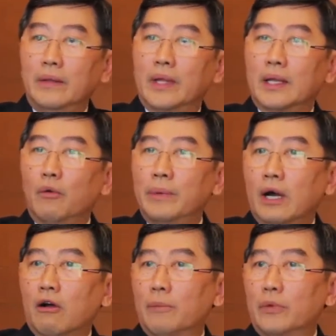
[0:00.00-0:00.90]
then there will be
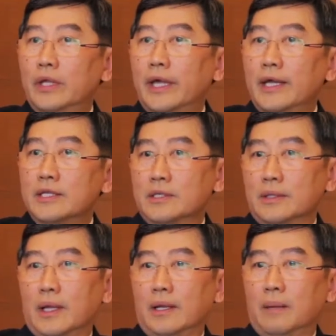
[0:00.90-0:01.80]
a
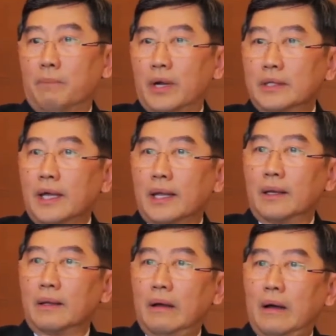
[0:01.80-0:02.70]
communication that the blood
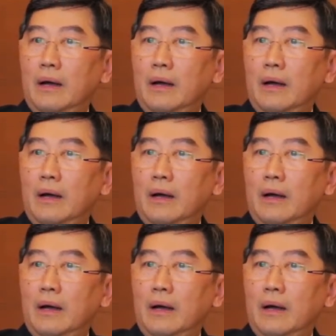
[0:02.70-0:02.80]
can